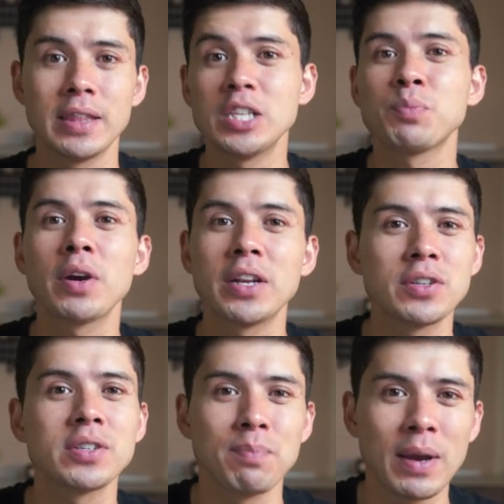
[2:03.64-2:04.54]
At this point, it
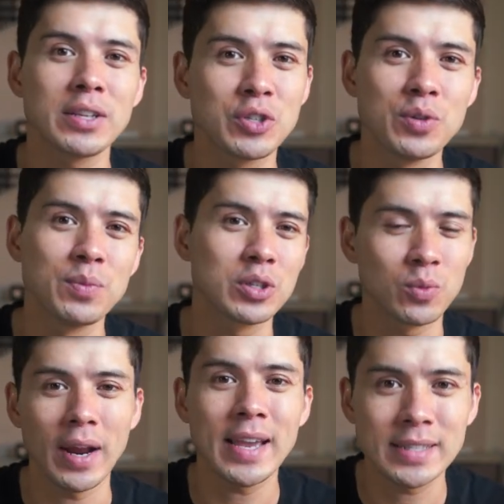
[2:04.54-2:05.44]
doesn't matter too
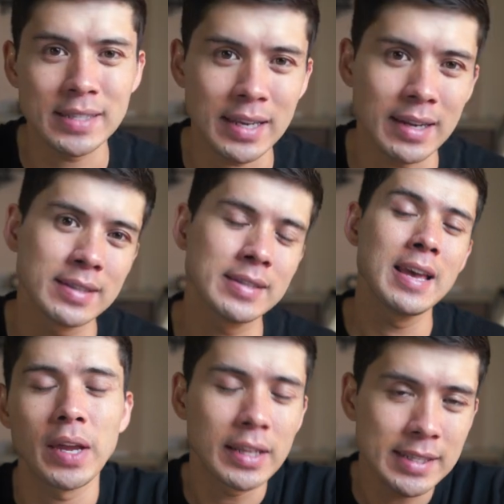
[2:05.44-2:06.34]
much what exercise.
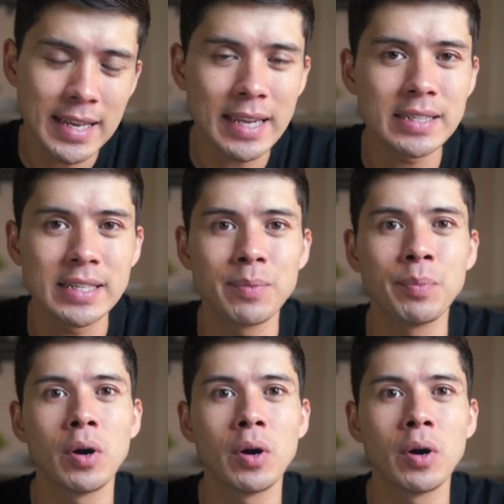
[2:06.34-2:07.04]
And the second tick